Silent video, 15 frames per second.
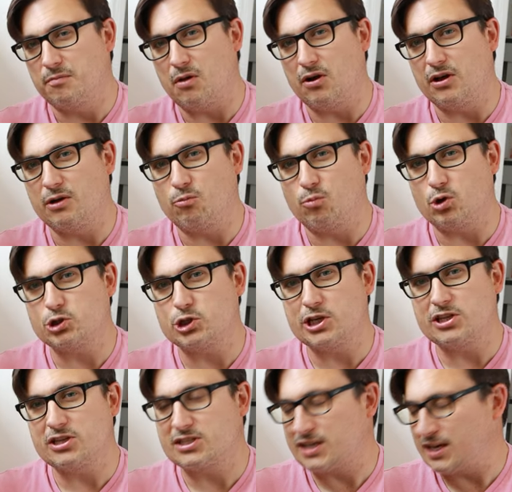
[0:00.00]
by
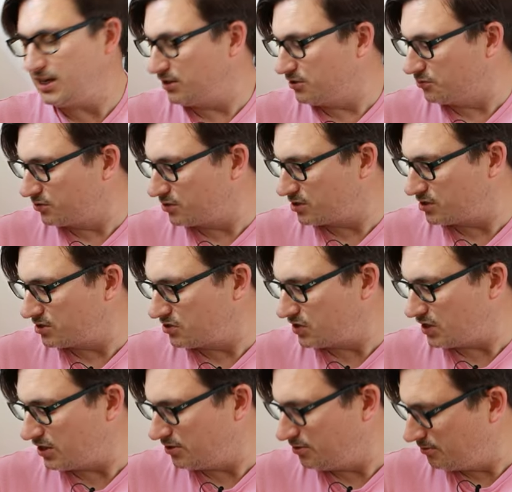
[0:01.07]
washing the towels.
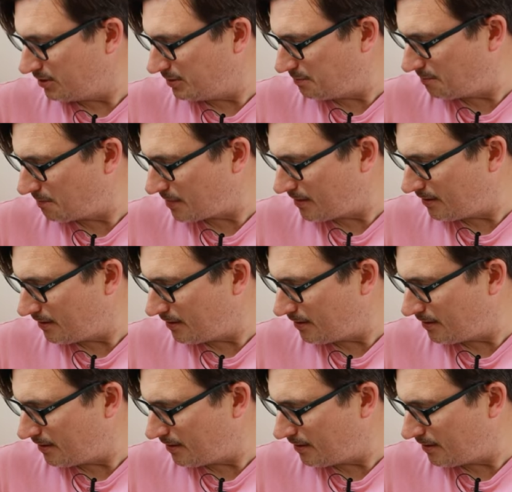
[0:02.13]
So